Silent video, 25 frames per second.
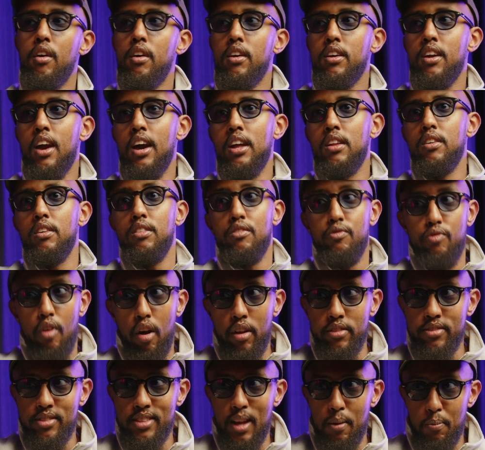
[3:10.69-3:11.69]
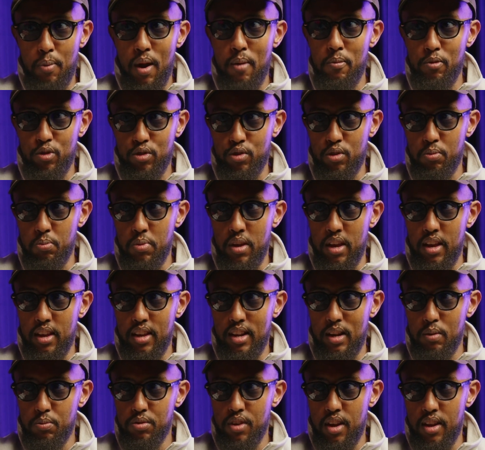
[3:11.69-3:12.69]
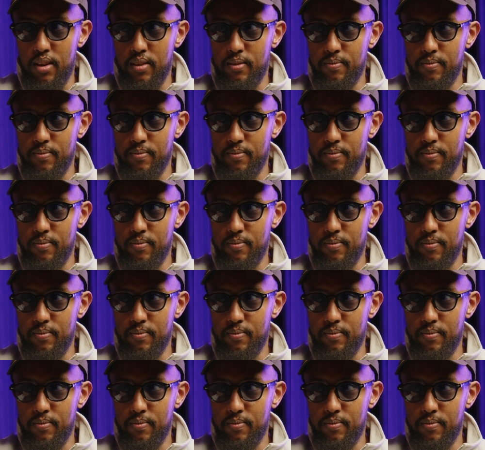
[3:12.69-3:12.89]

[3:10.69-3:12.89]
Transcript: kind of advanced that premise could be. You know what I'm saying?